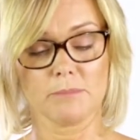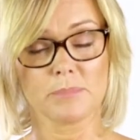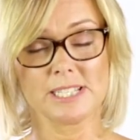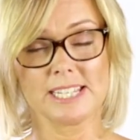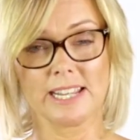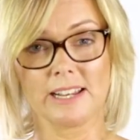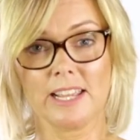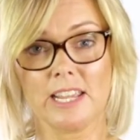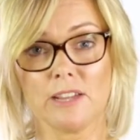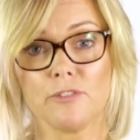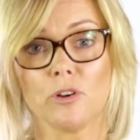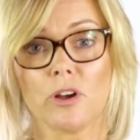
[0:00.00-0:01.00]
and particularly
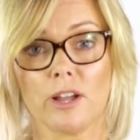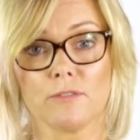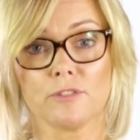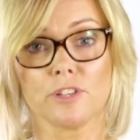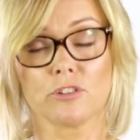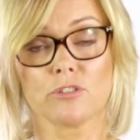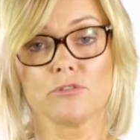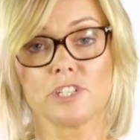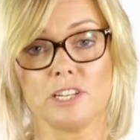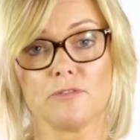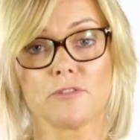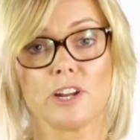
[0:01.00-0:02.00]
if you're going for the
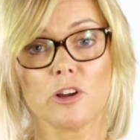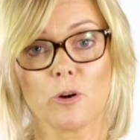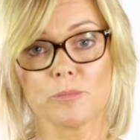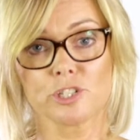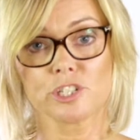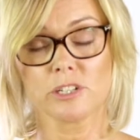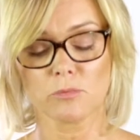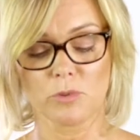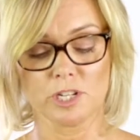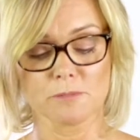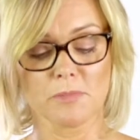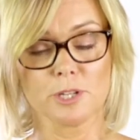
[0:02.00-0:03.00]
cruelty-free option,
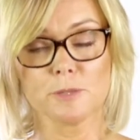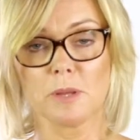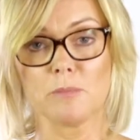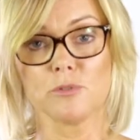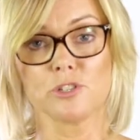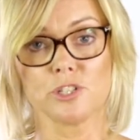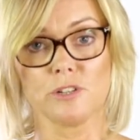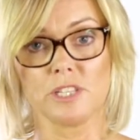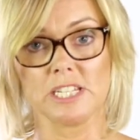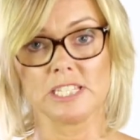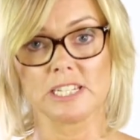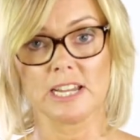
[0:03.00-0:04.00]
which most people do
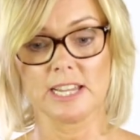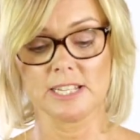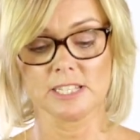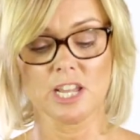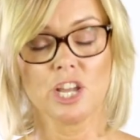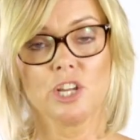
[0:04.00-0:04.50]
these days,